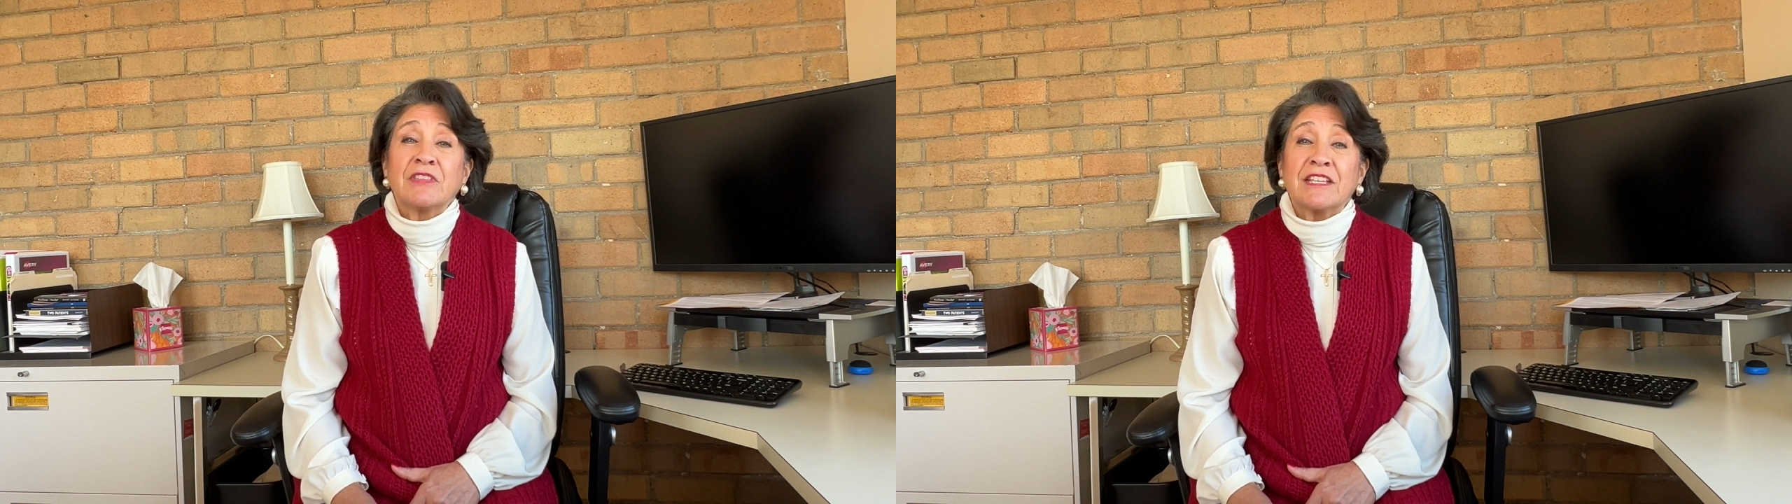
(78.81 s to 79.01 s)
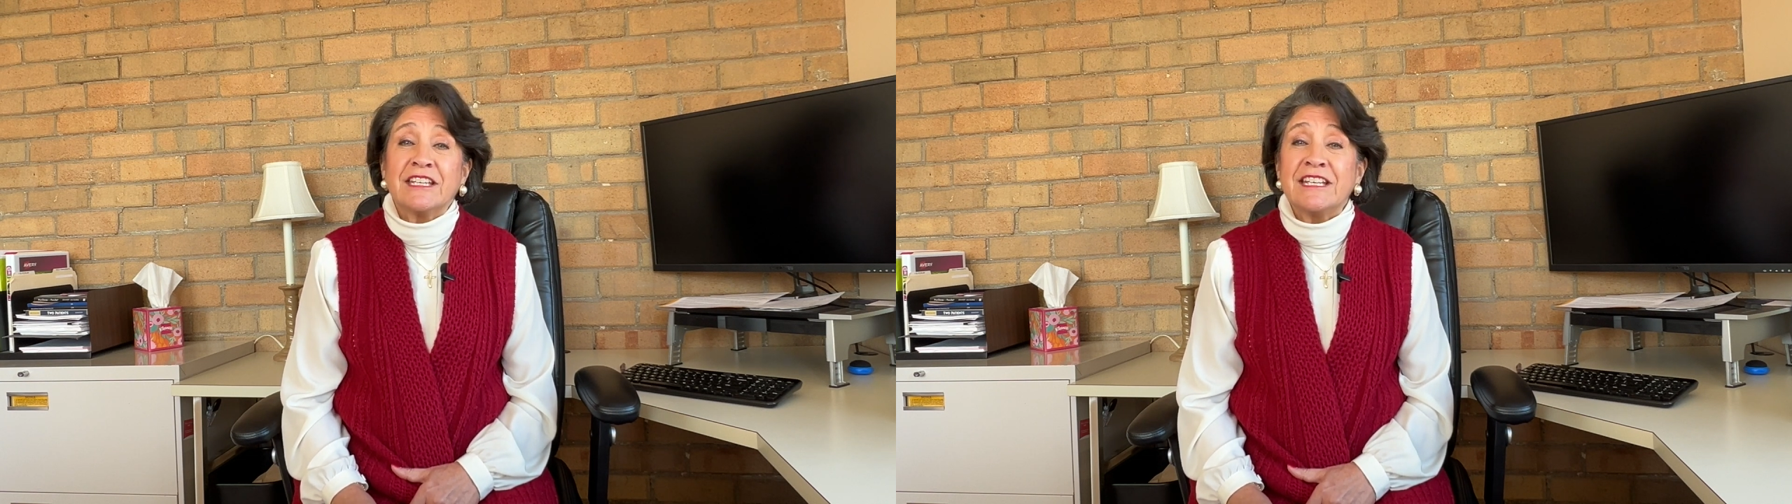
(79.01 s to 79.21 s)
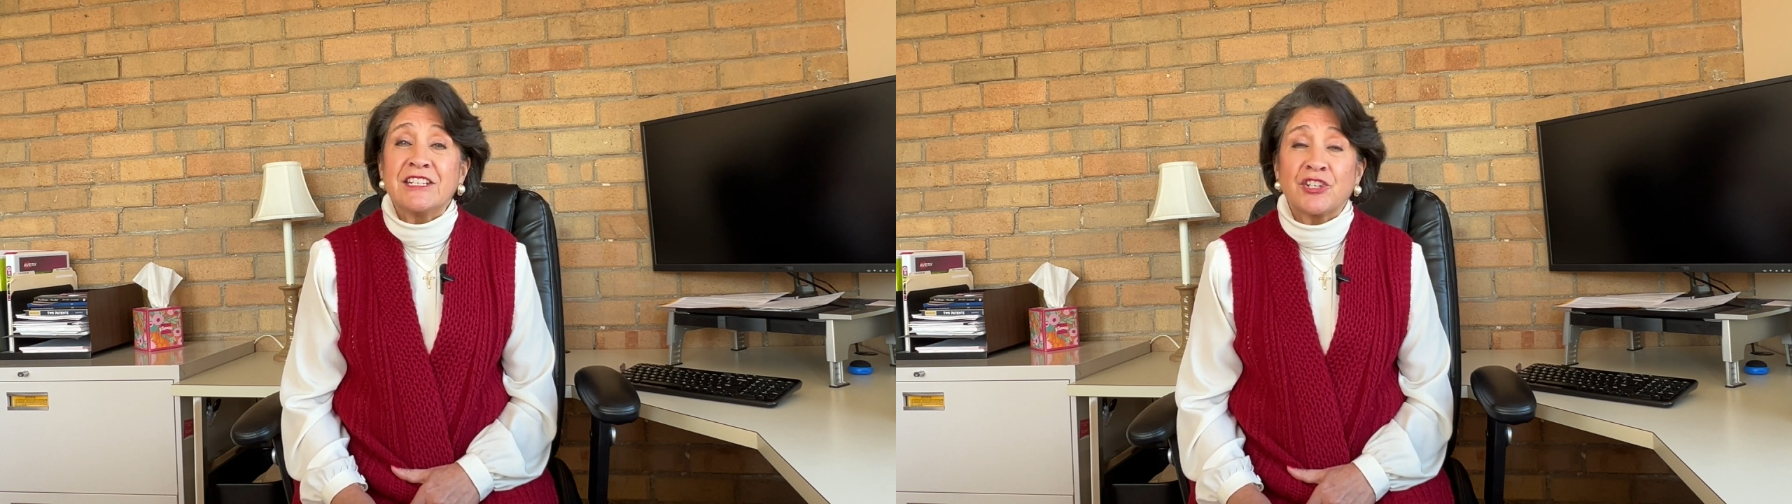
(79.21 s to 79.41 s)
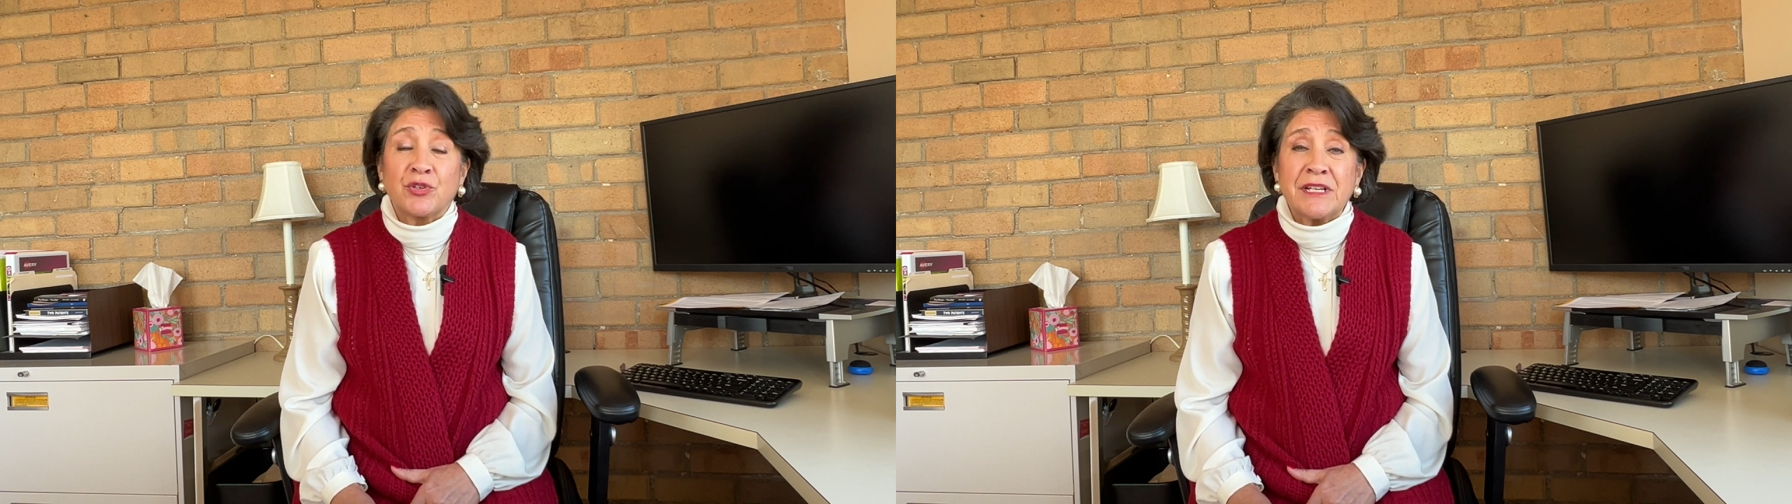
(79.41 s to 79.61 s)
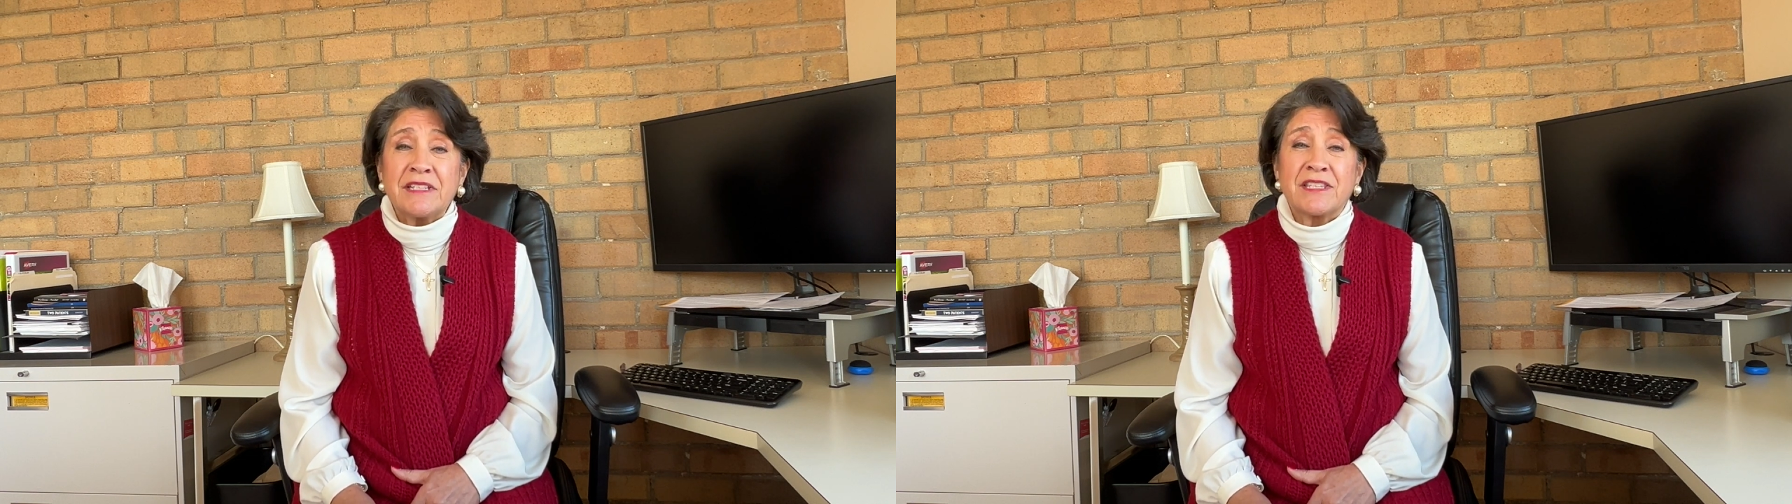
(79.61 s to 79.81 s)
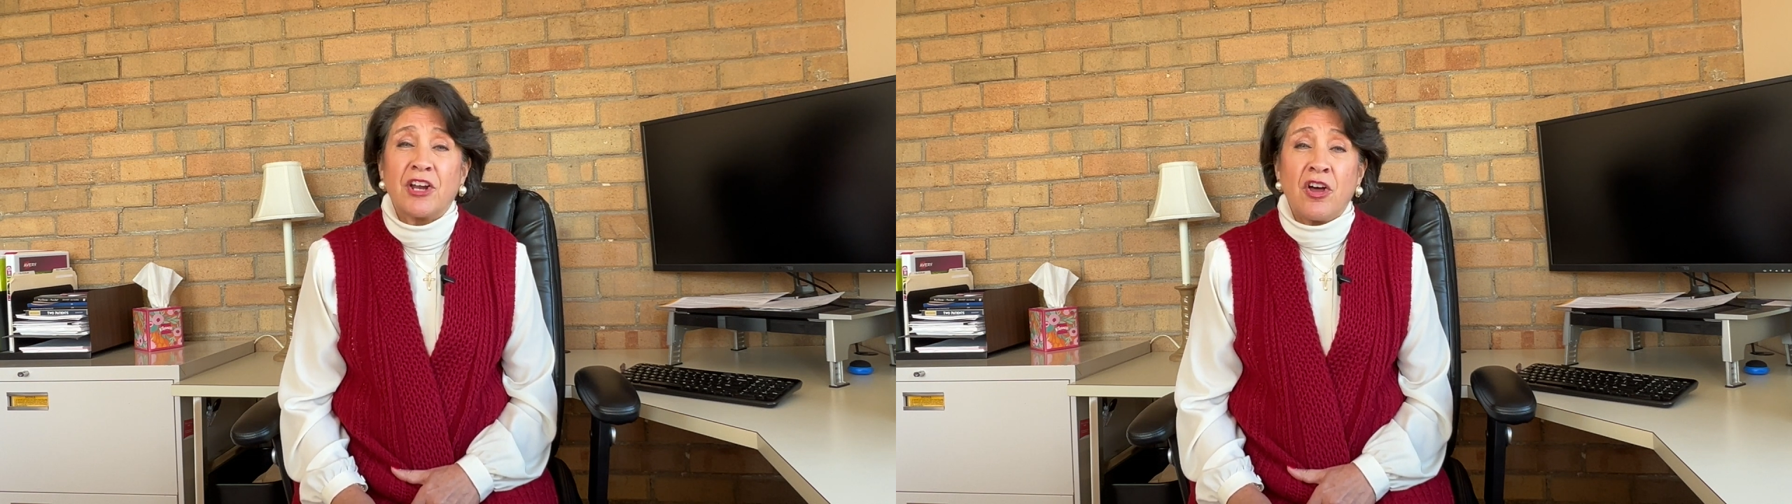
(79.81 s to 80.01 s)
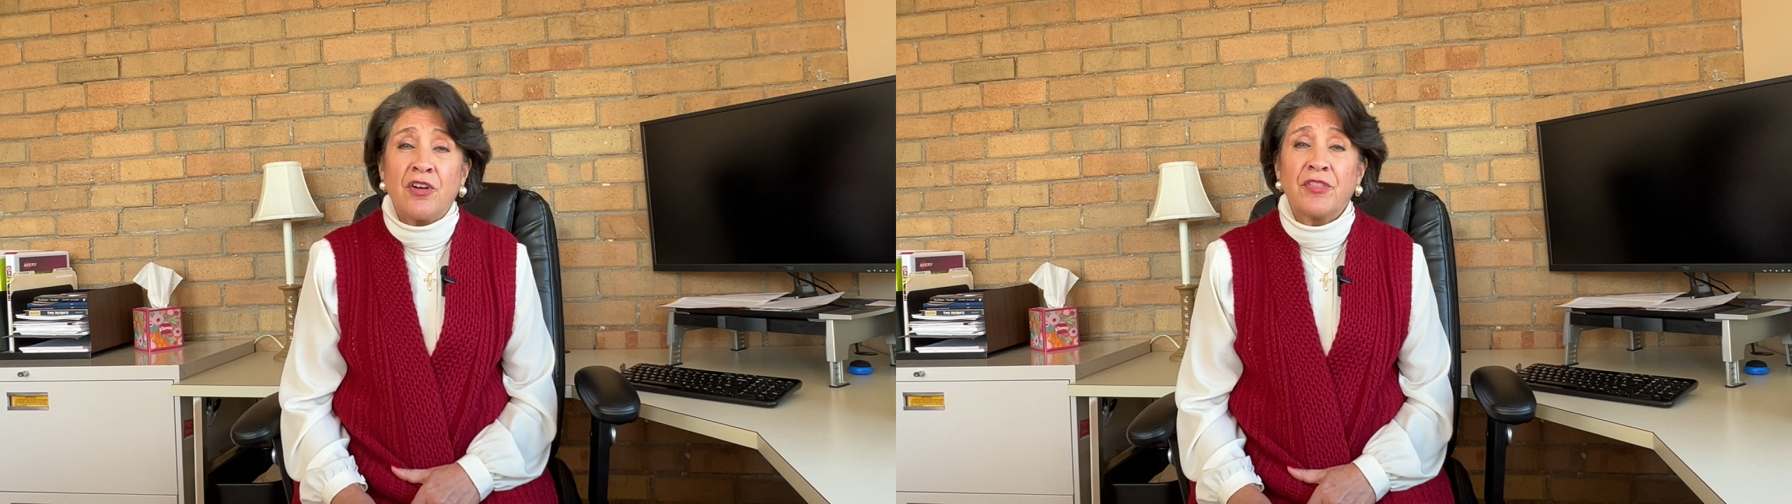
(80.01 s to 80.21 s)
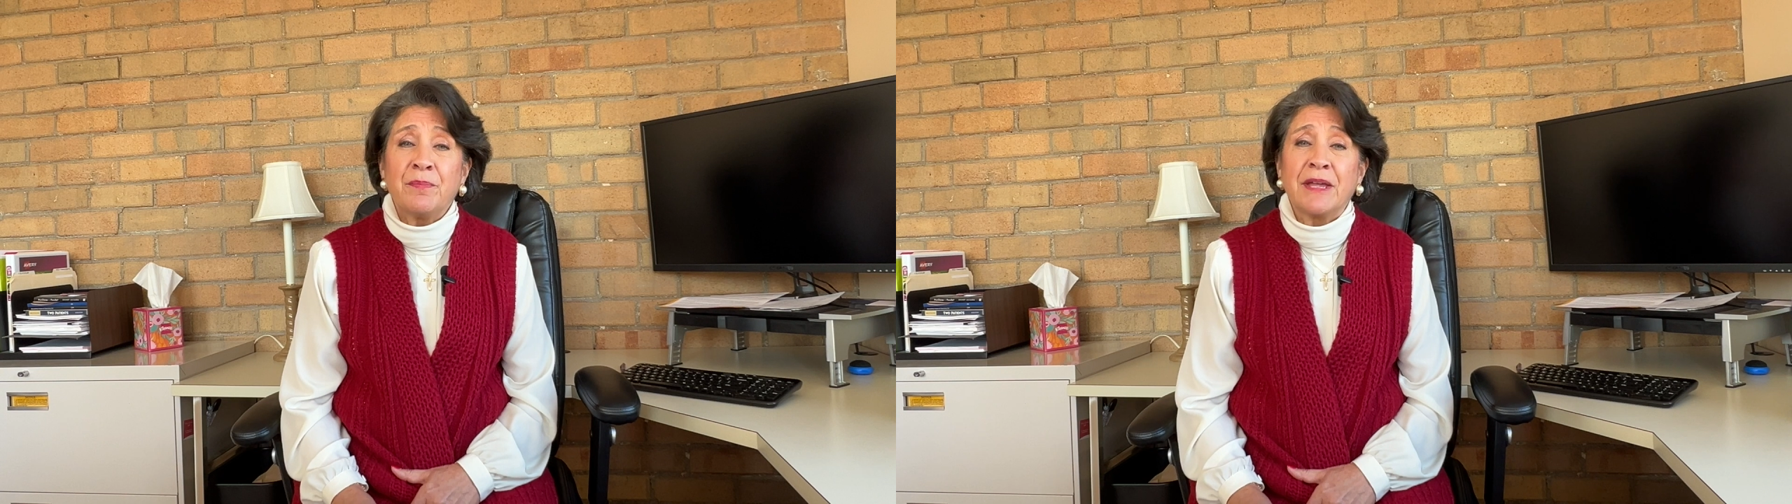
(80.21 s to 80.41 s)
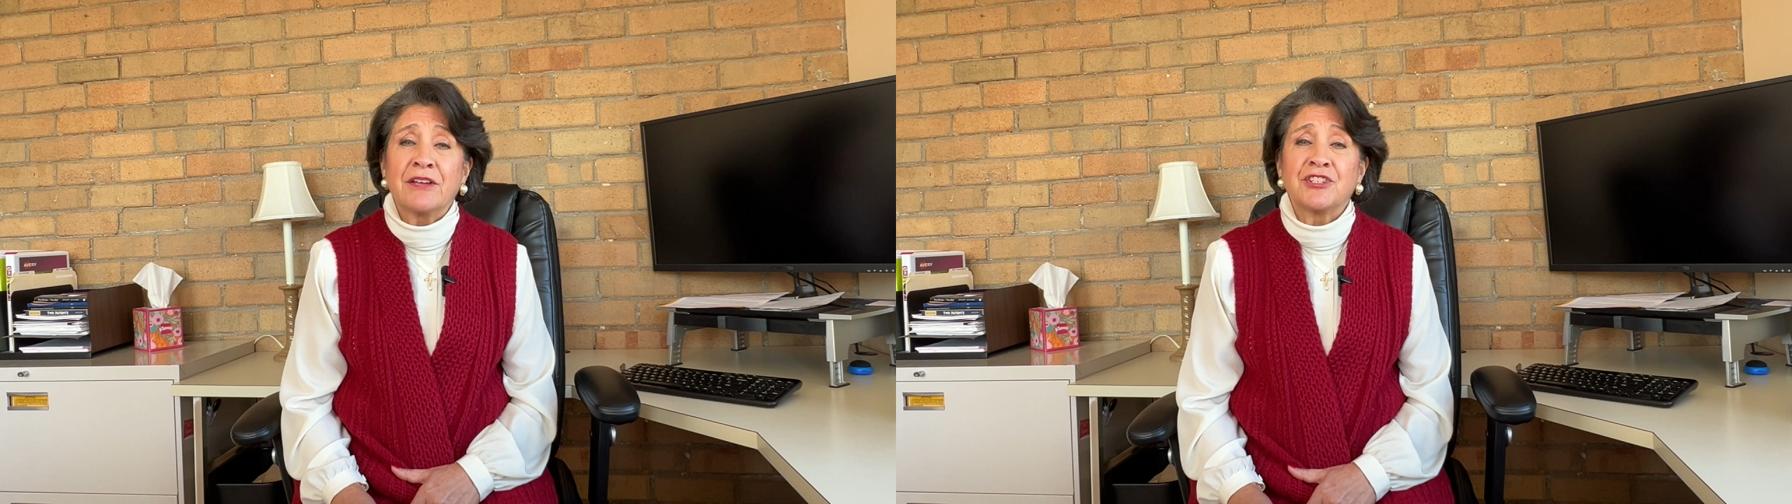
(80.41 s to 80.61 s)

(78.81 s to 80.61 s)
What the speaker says: that he decrees that all the male